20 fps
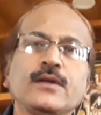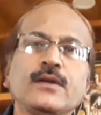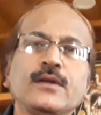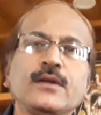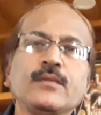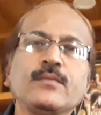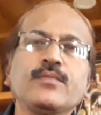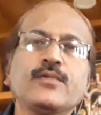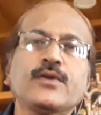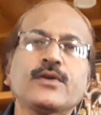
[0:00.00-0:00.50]

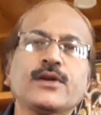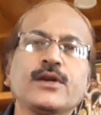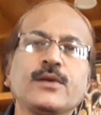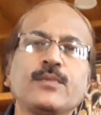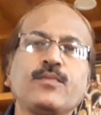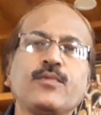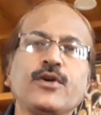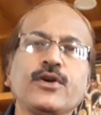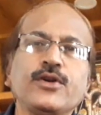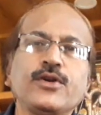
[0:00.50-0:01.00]

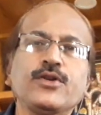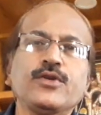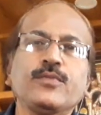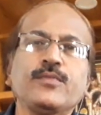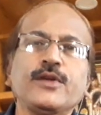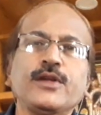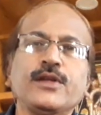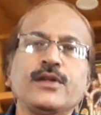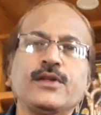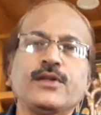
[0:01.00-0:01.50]
important point to
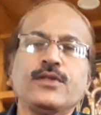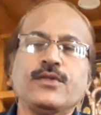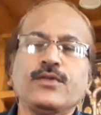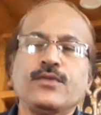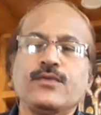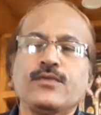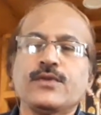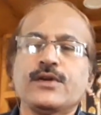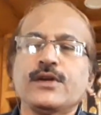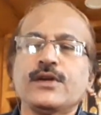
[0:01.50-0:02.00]
be
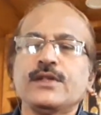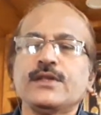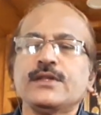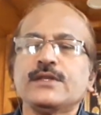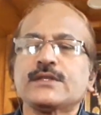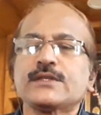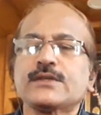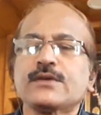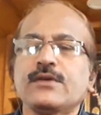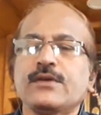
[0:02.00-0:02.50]
noted in
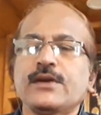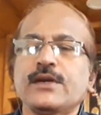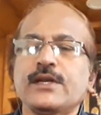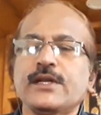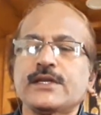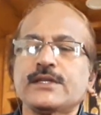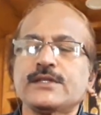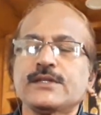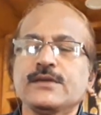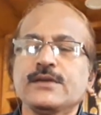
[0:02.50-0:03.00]
this
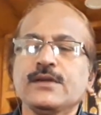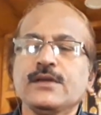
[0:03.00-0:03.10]
context.